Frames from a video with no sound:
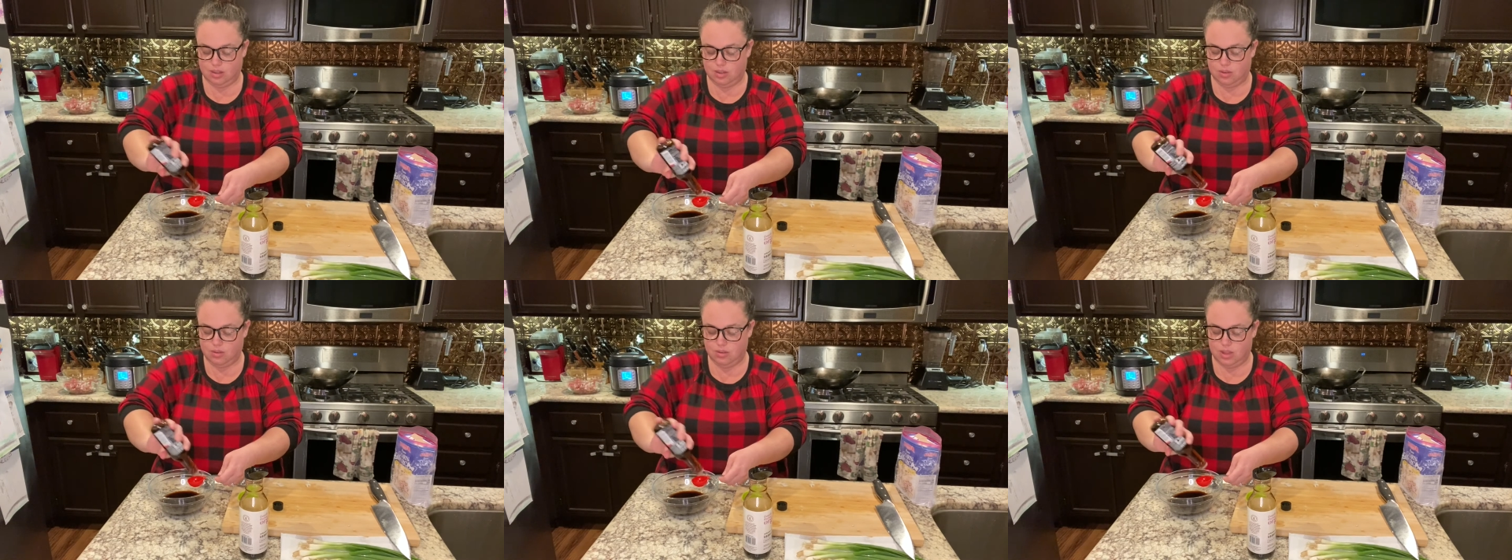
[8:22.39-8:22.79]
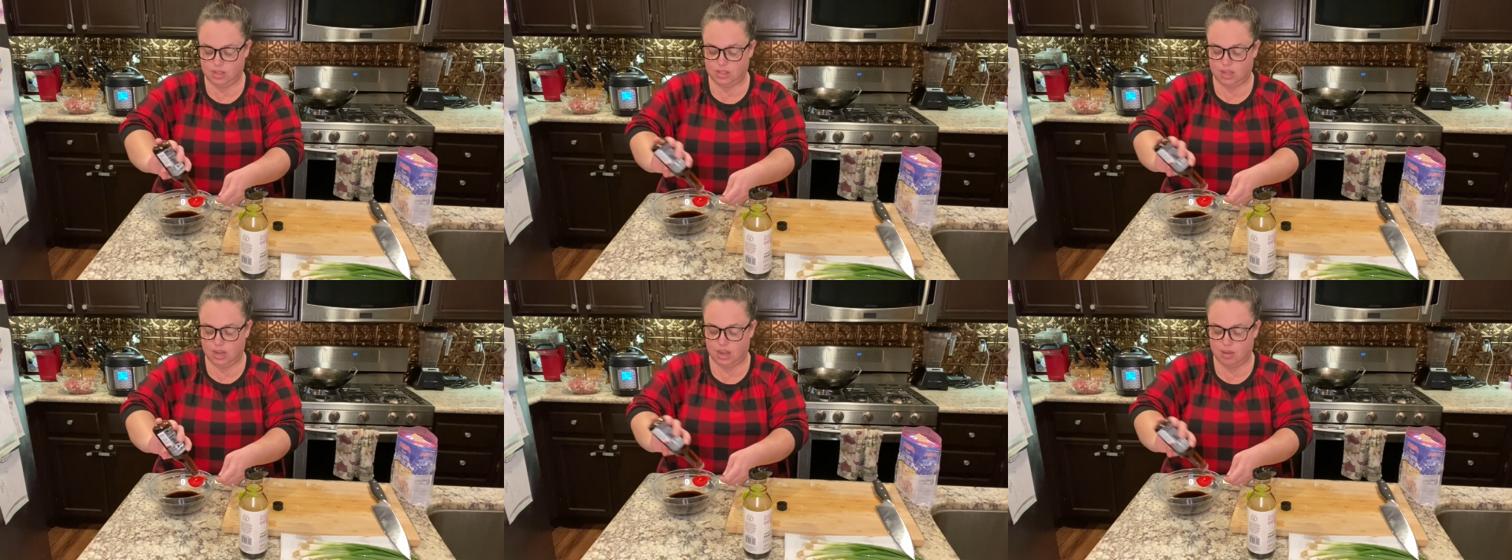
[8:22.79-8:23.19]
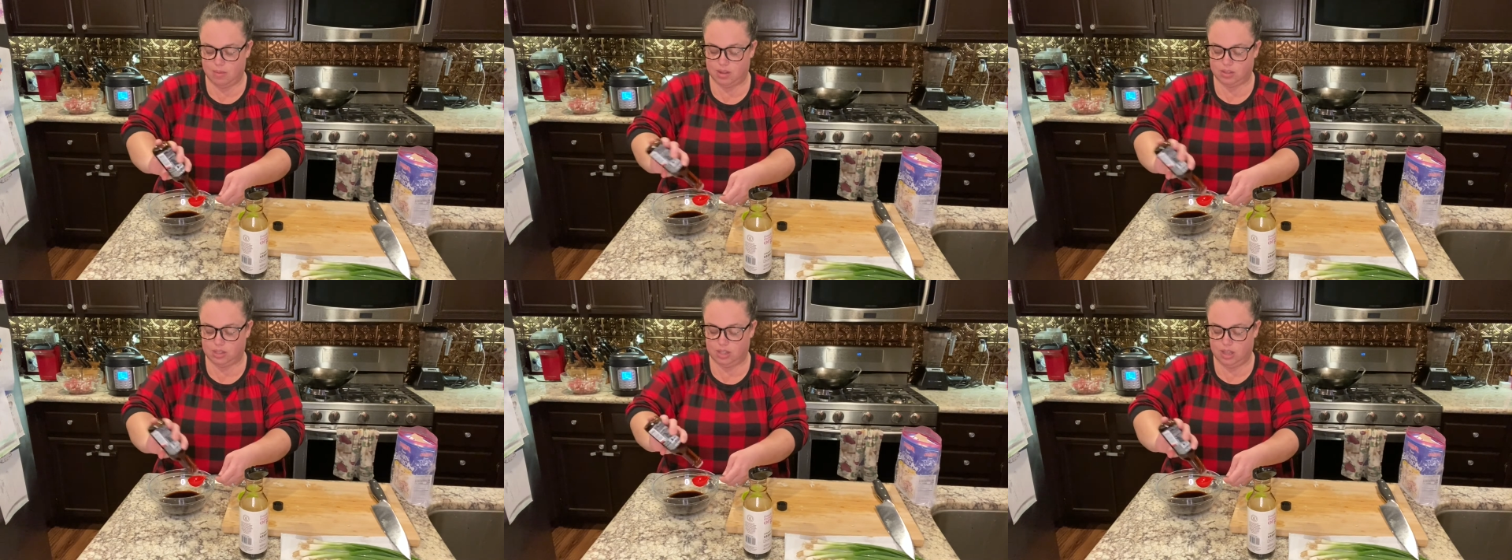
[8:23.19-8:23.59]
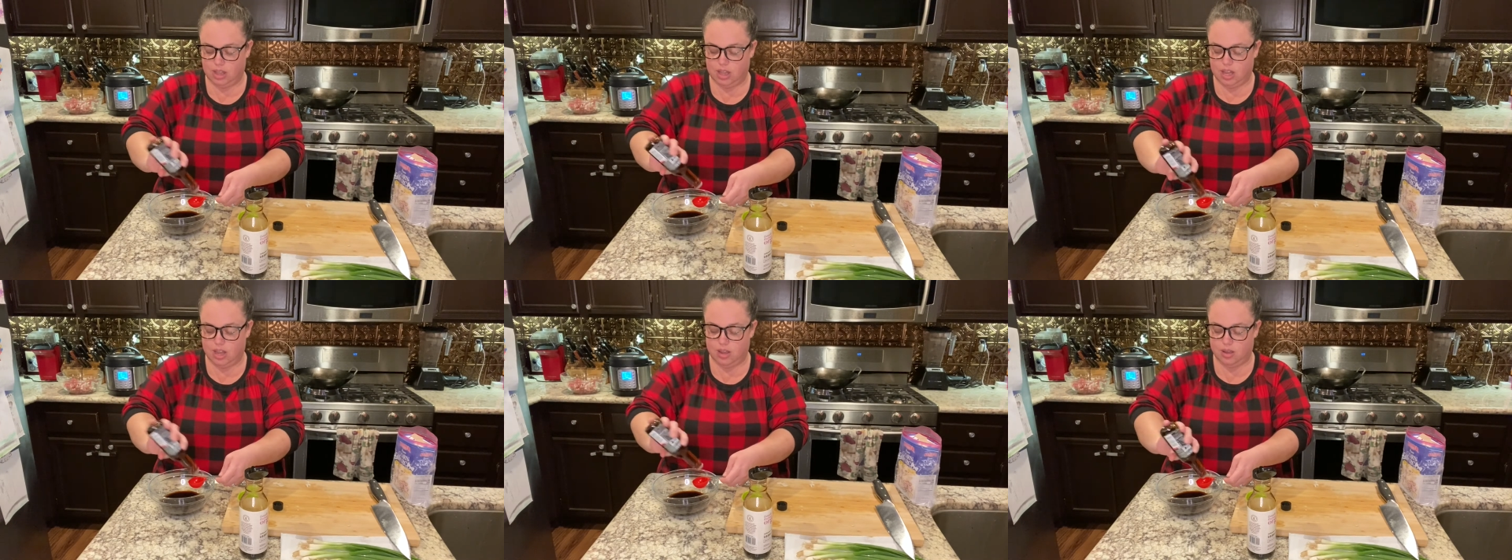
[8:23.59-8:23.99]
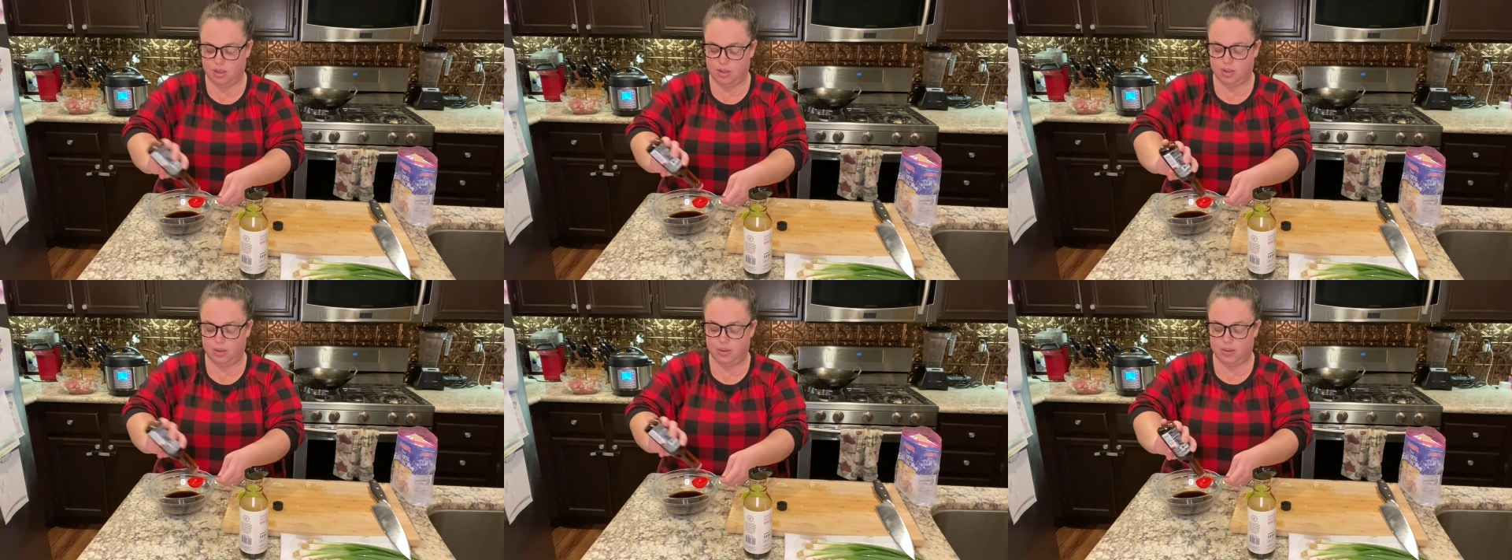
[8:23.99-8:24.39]
oh, that's gonna come out
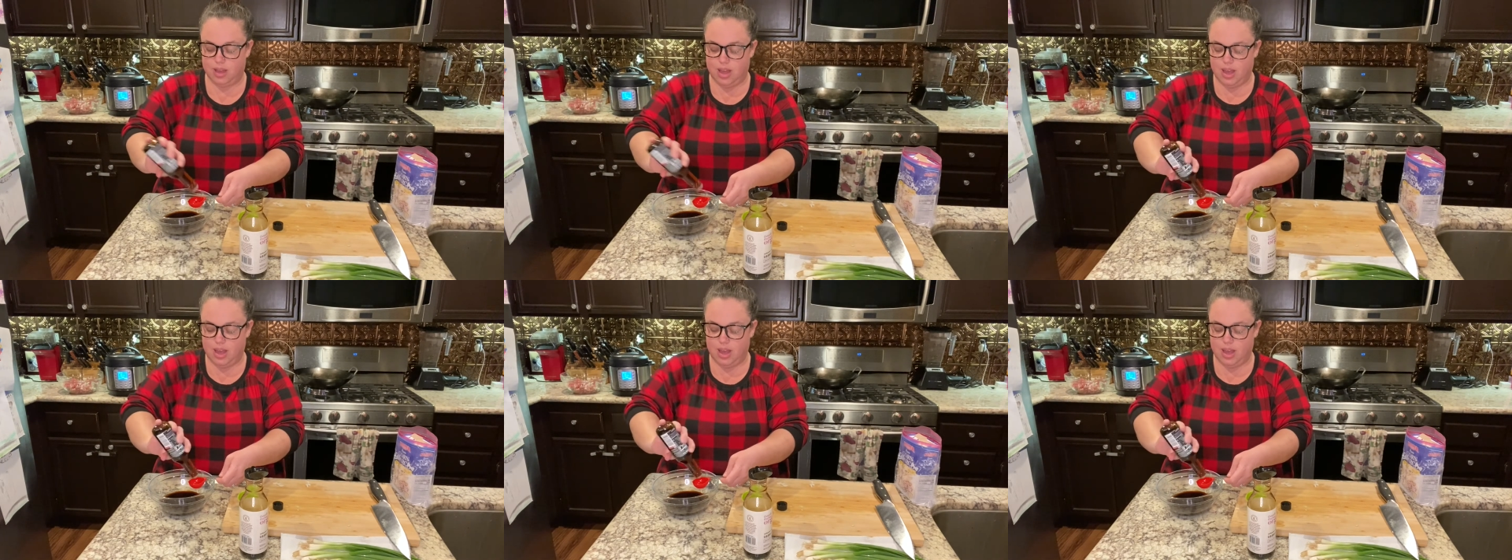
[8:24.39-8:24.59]
slow.